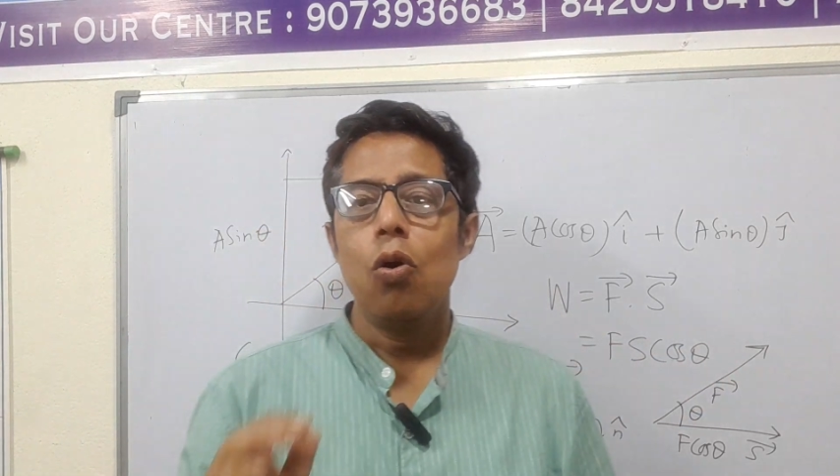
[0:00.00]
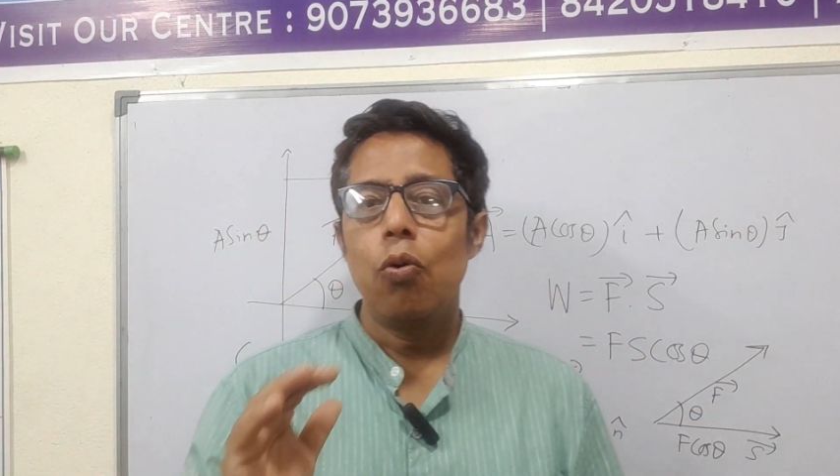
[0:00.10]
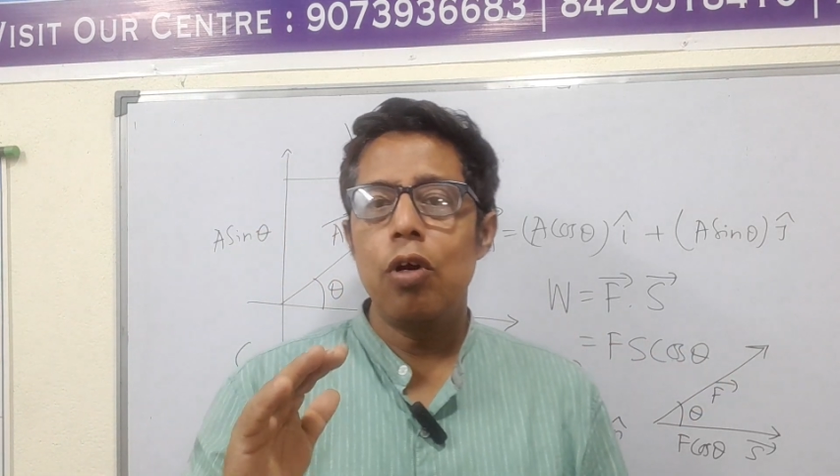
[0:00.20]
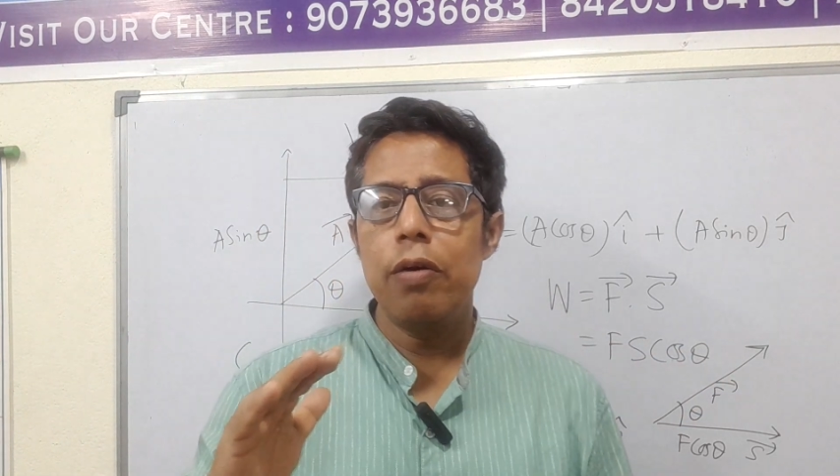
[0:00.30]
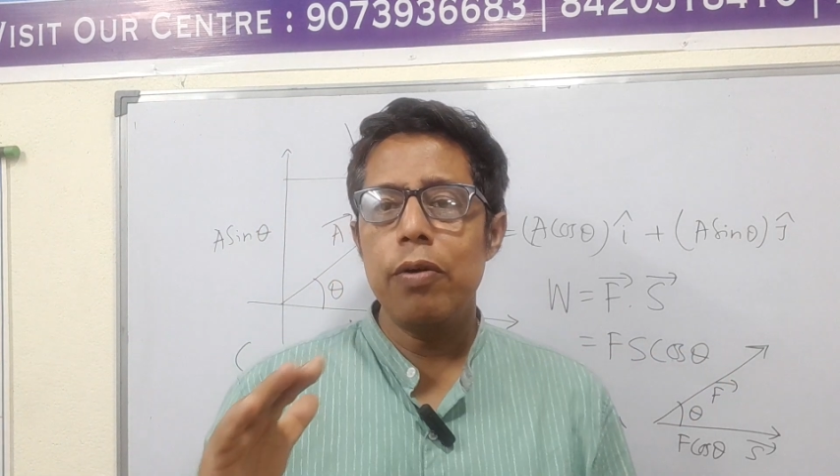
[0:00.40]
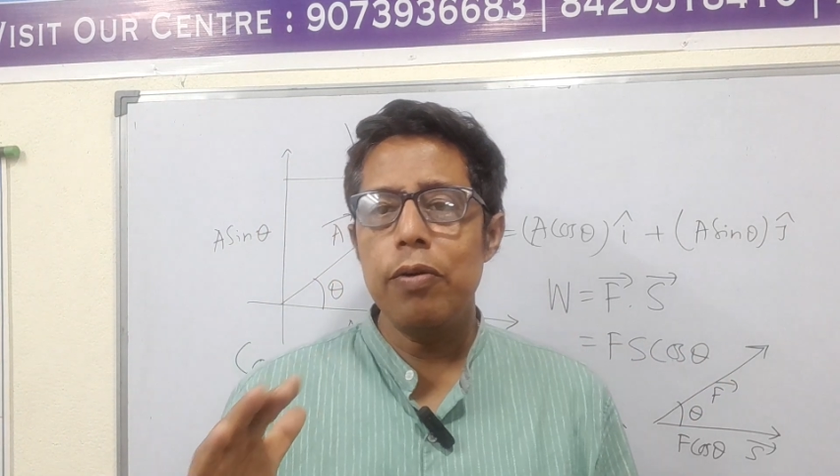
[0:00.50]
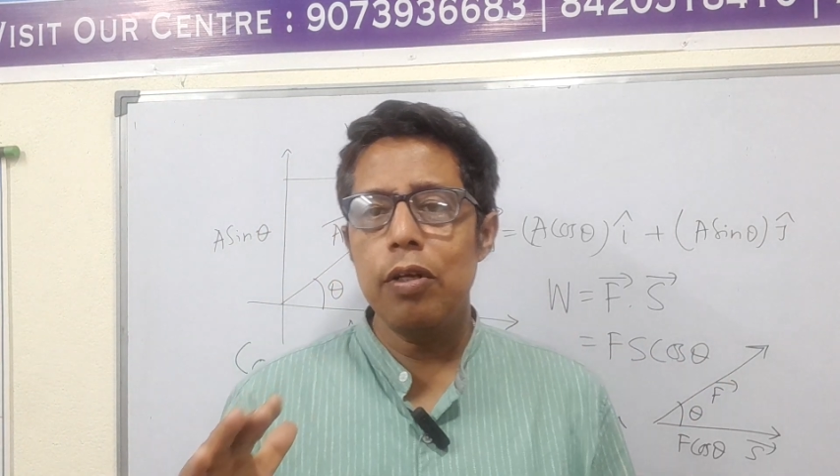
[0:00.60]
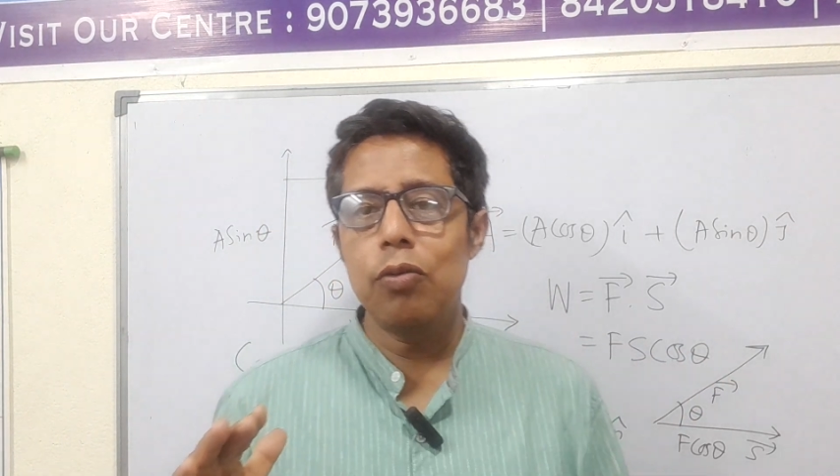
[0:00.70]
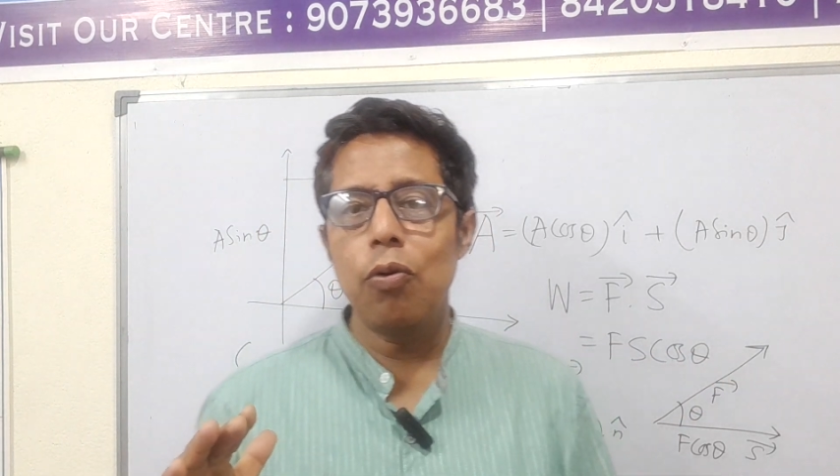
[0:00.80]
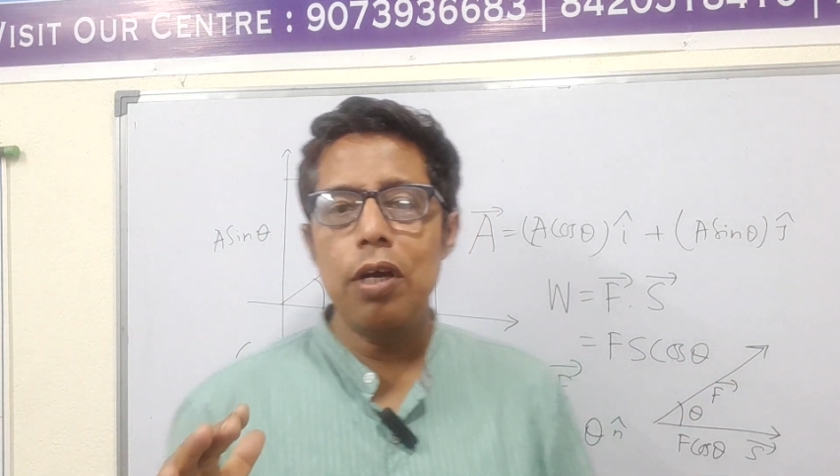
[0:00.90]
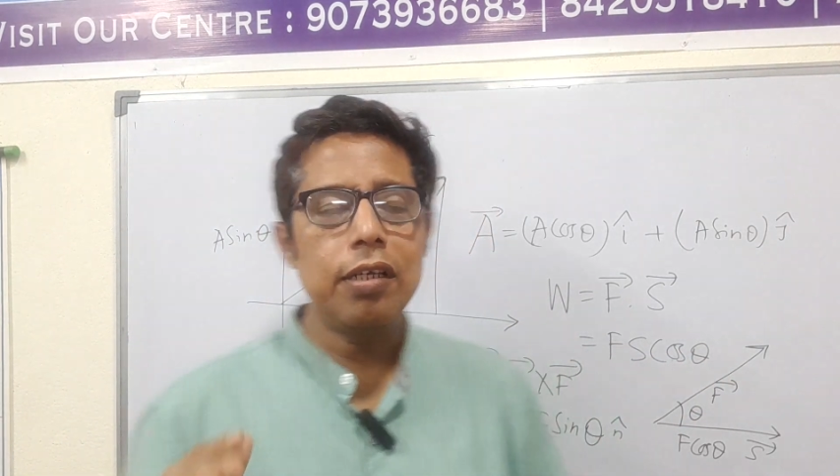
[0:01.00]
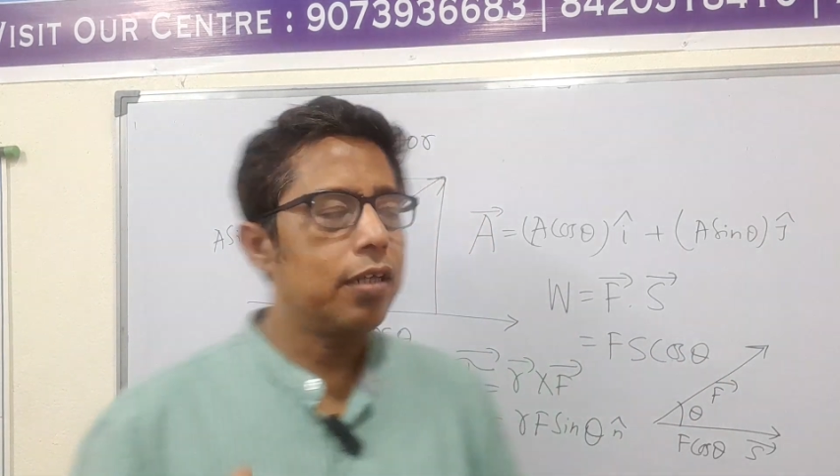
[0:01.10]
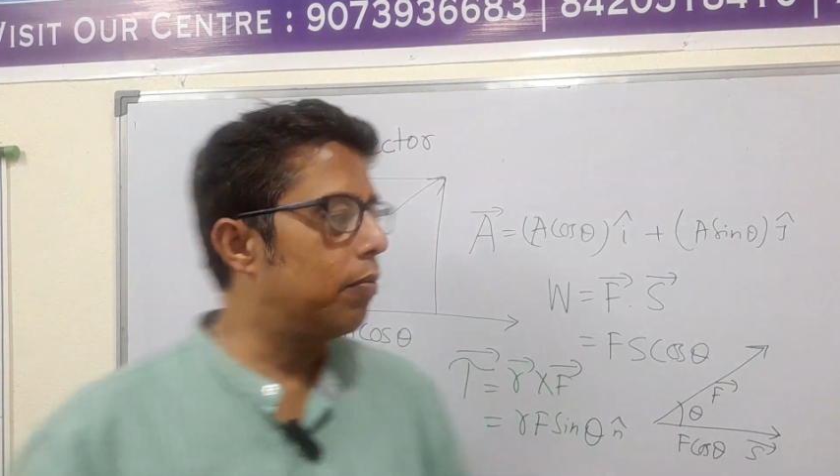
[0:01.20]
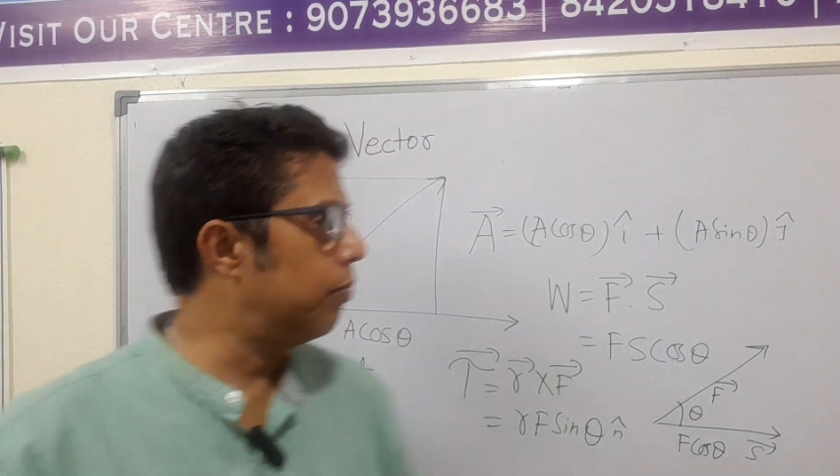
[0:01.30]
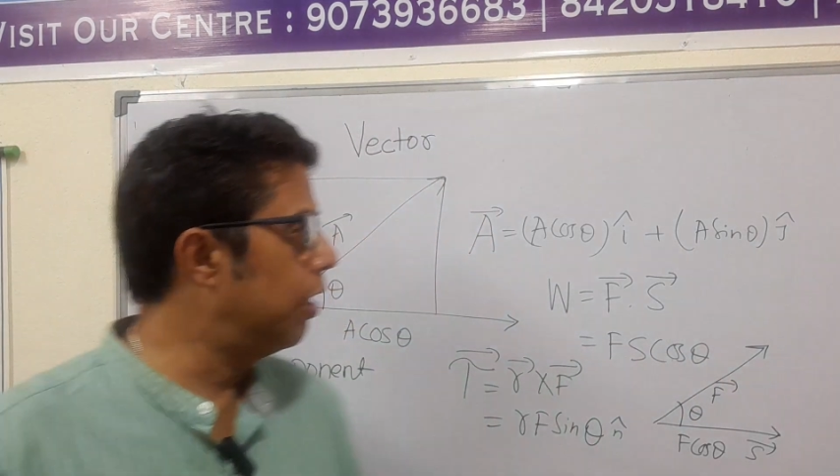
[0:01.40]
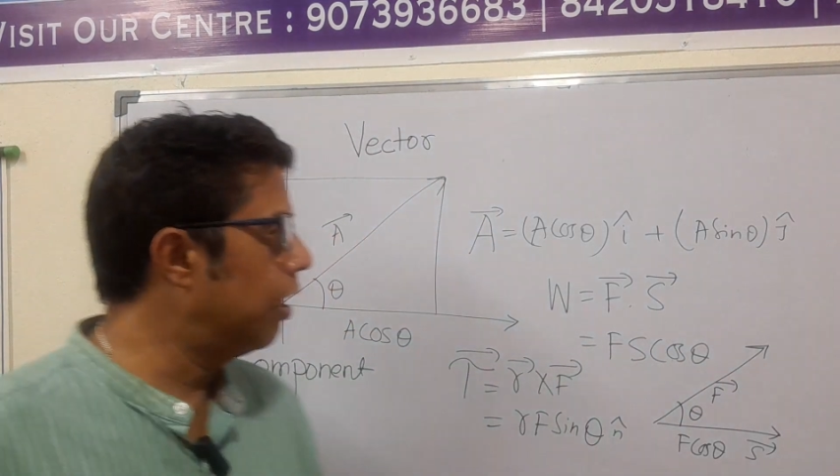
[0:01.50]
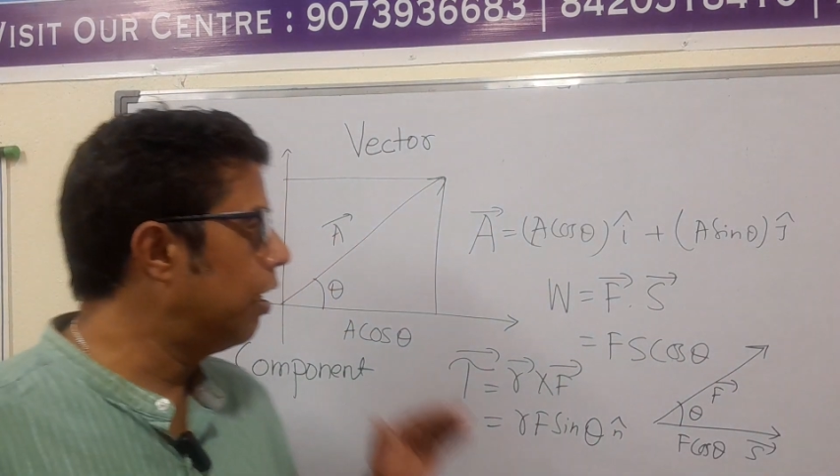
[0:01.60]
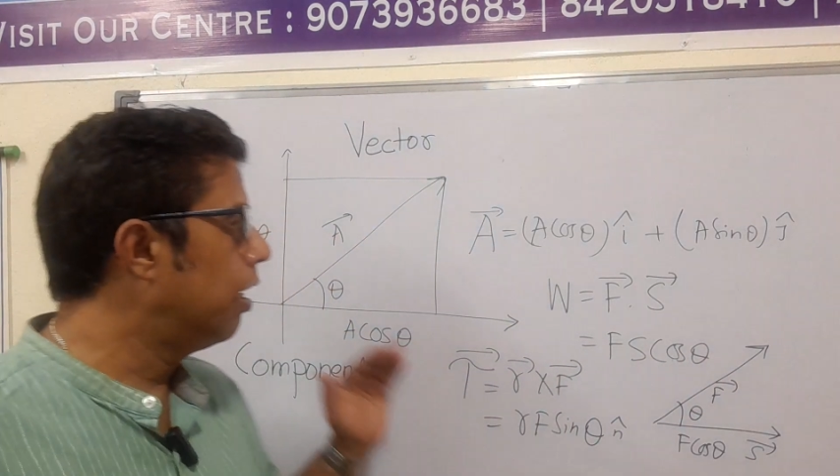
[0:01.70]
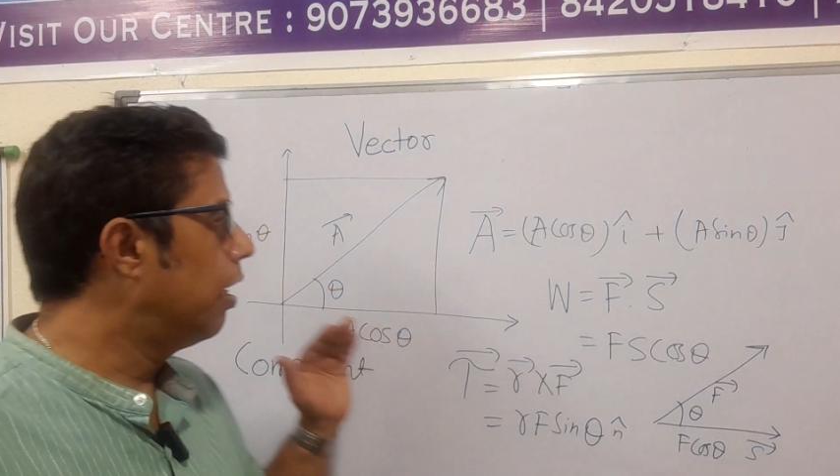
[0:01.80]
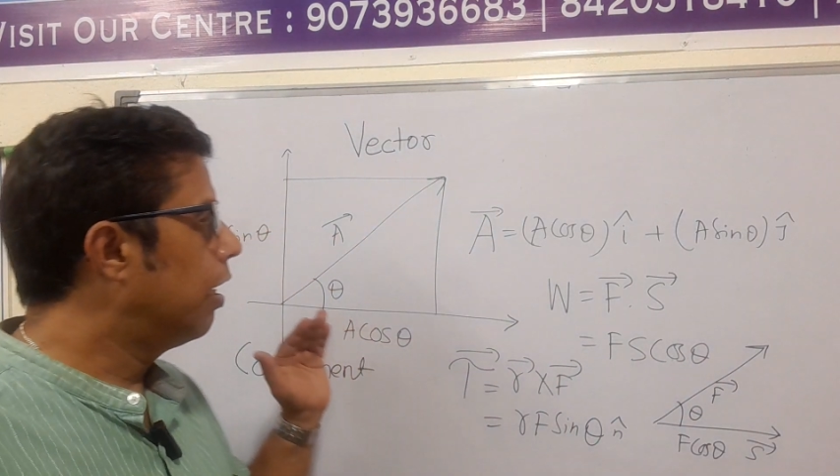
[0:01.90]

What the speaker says: Whenever we are throwing something